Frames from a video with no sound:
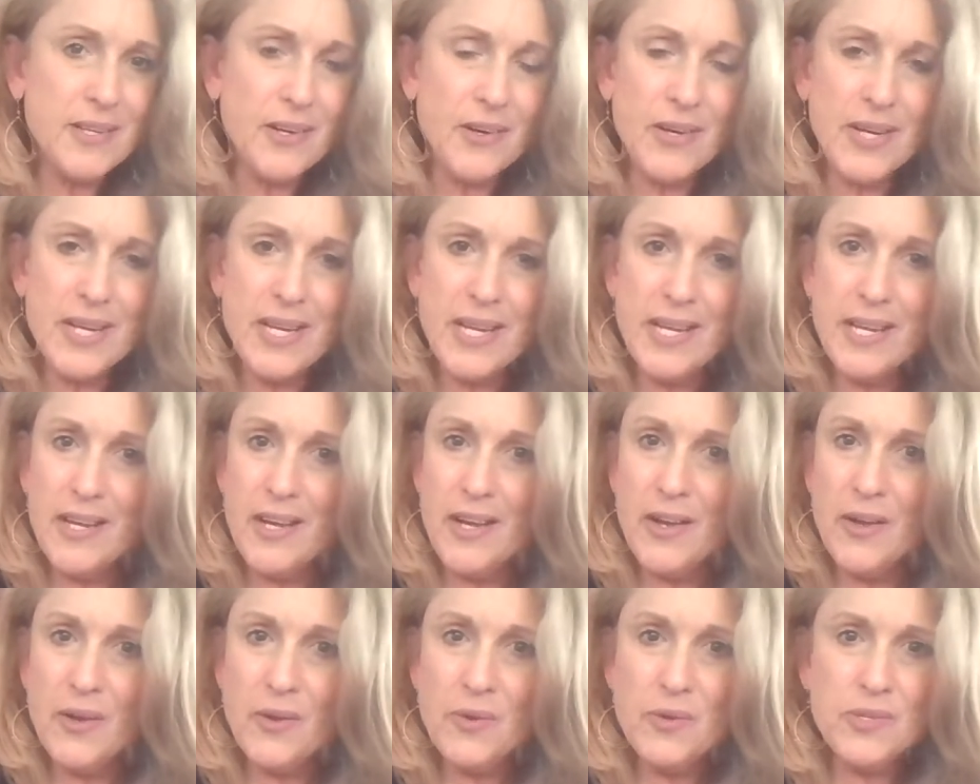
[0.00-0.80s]
Our
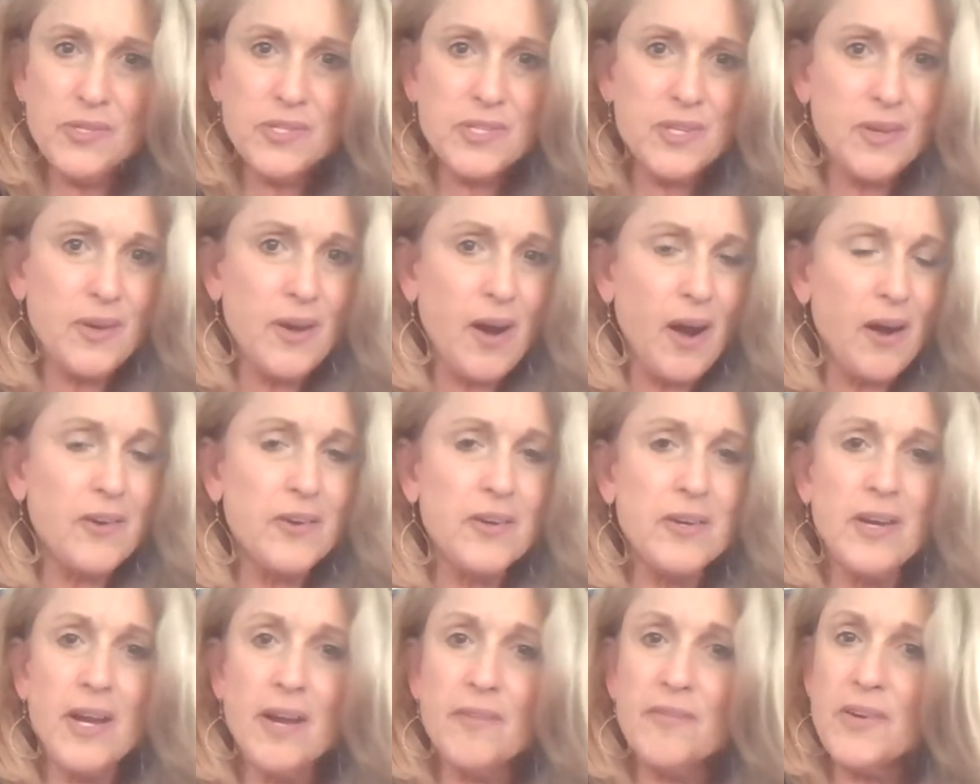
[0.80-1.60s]
egos are
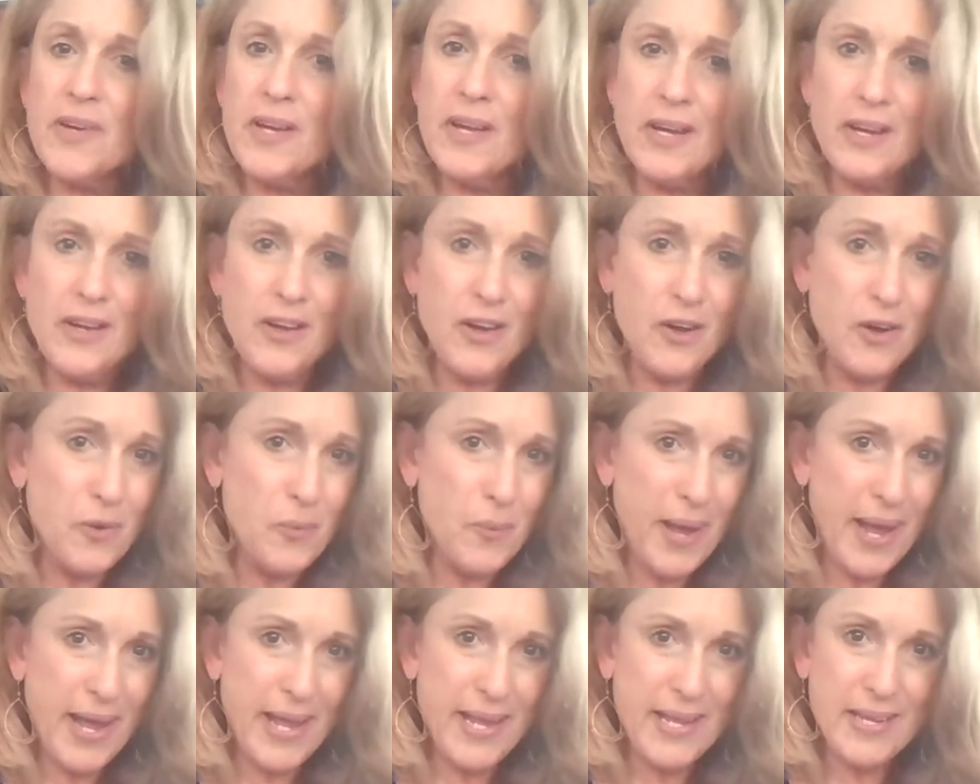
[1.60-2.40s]
never going to go
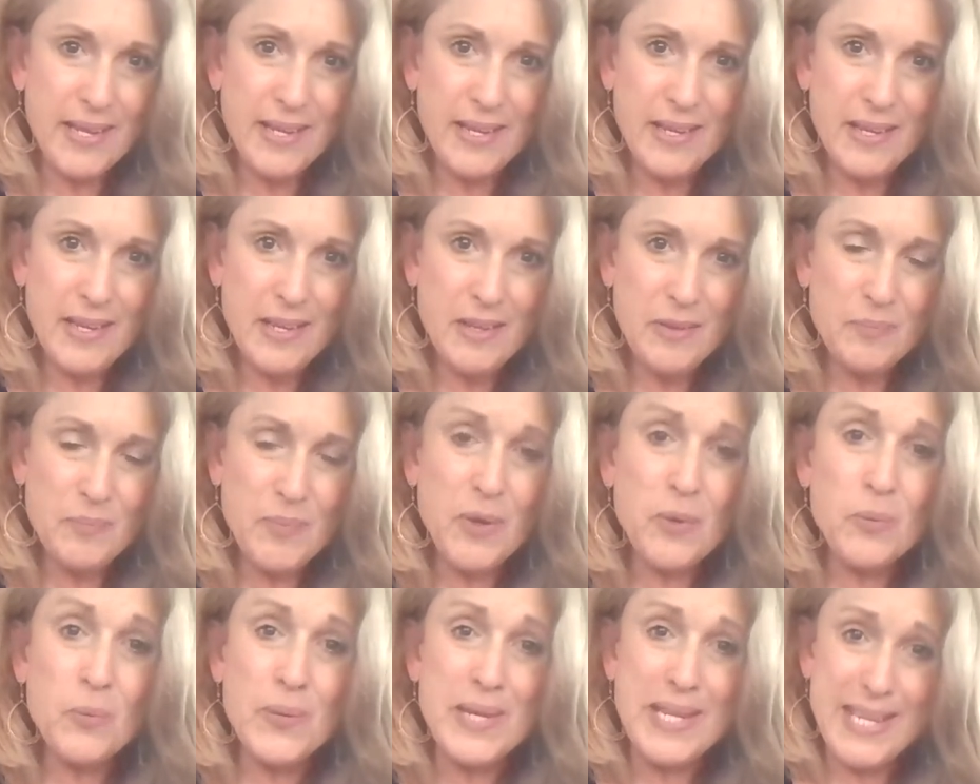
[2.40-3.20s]
away,
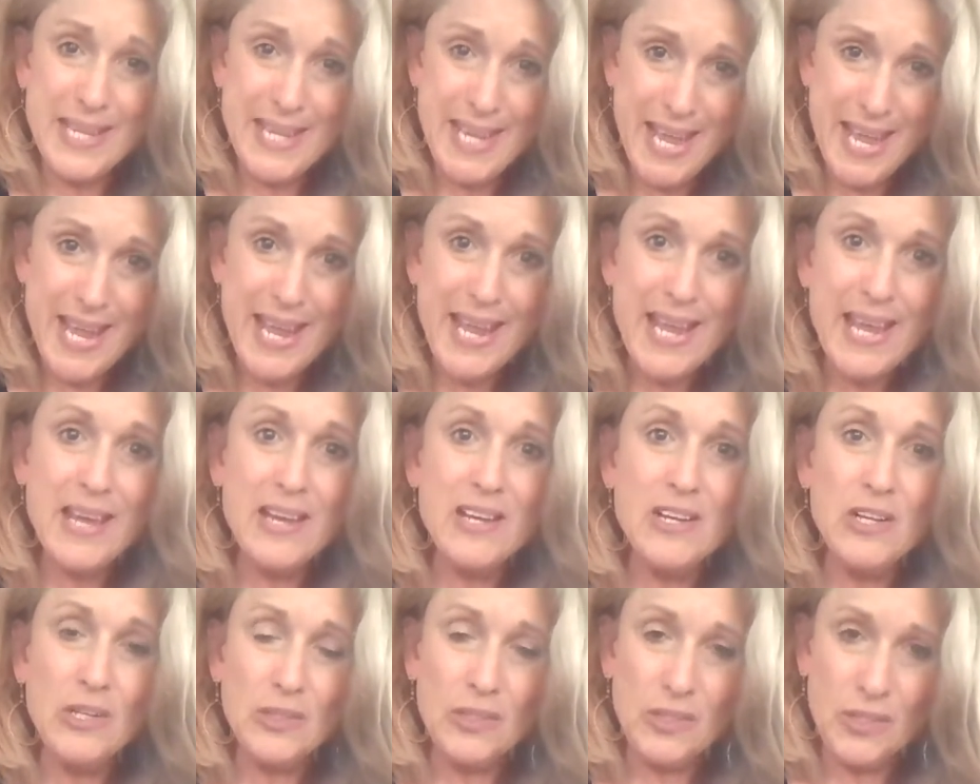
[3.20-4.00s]
but we
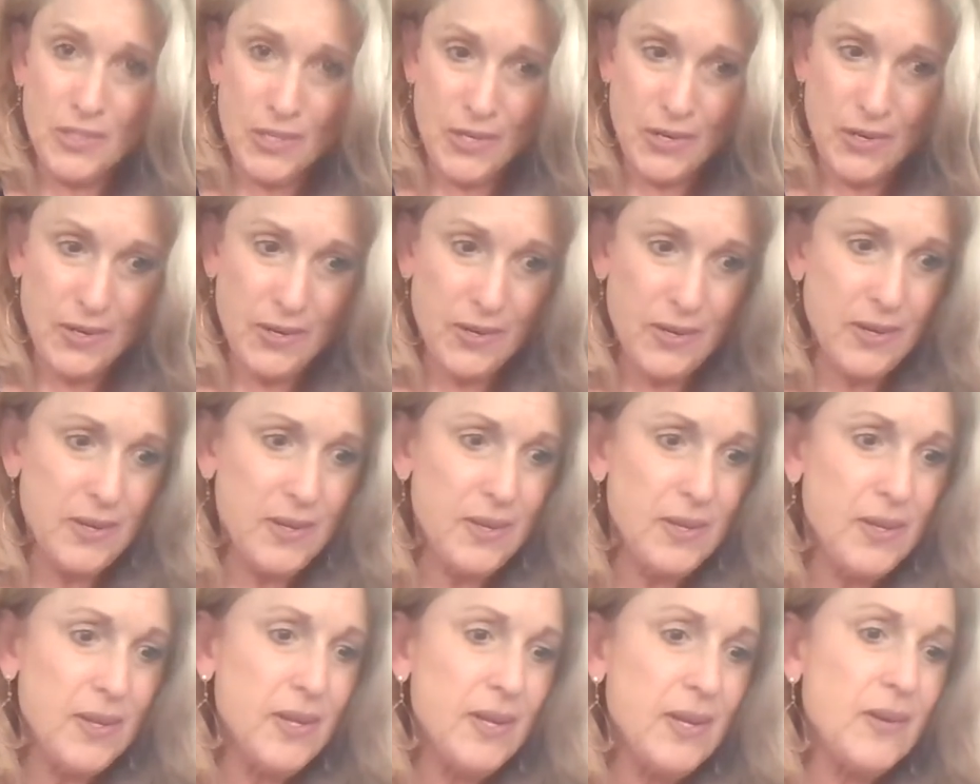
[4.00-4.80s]
can
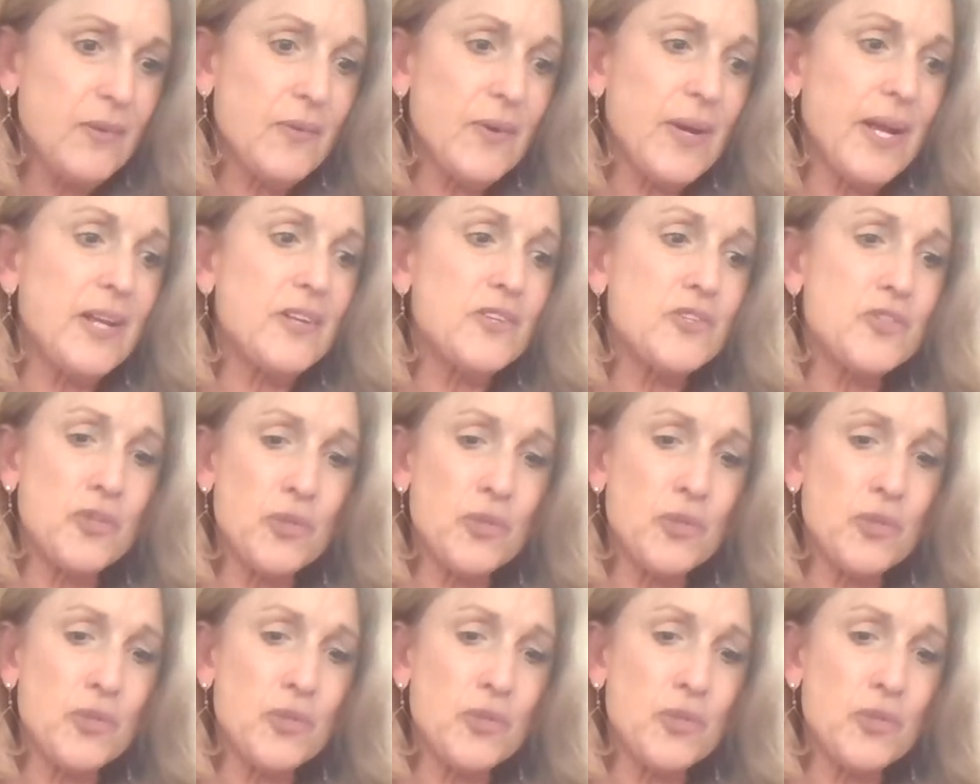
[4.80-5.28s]
learn, right?